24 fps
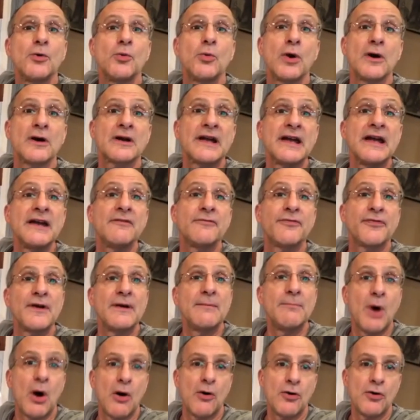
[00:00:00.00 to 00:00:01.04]
Working
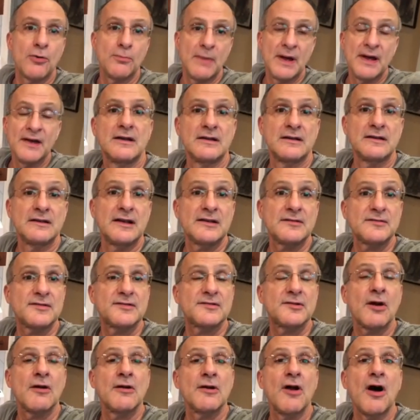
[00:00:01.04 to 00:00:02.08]
from home. Let's
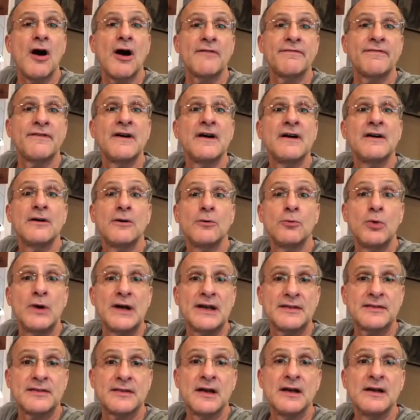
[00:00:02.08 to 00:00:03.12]
start off
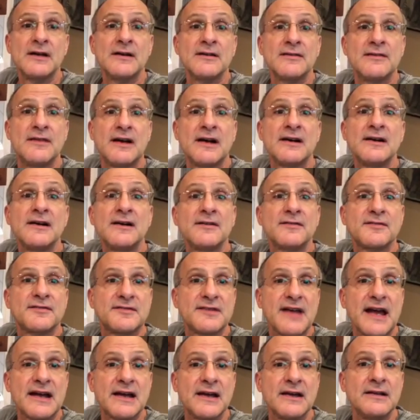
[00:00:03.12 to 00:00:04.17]
with the
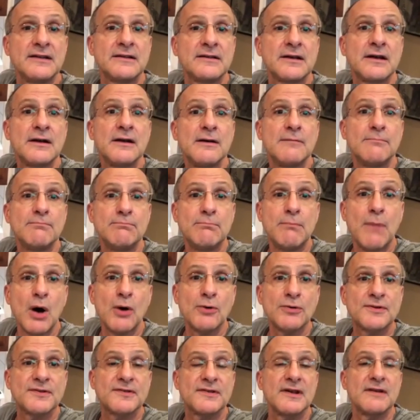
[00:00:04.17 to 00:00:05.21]
second
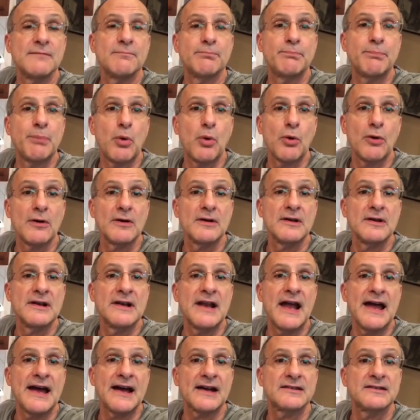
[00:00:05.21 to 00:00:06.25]
most
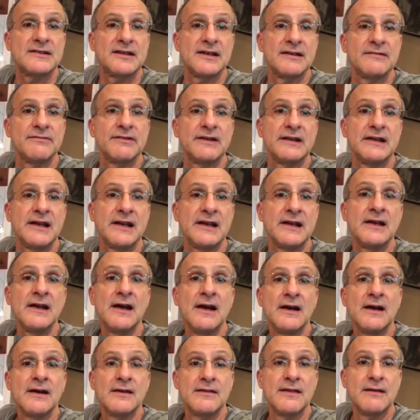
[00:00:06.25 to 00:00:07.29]
important activity
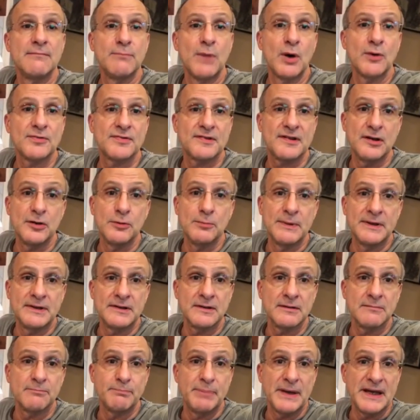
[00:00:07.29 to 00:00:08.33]
that most
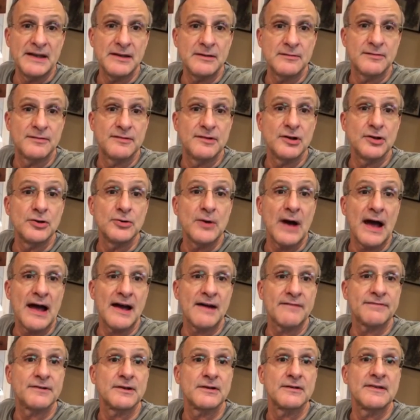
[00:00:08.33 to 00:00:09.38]
human beings do
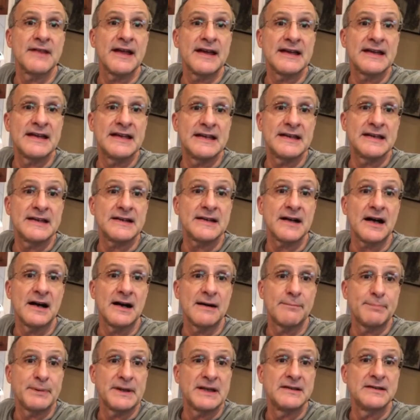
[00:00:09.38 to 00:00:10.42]
after they get
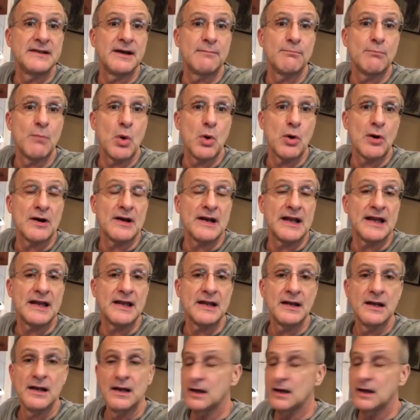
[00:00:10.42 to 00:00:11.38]
up in the morning.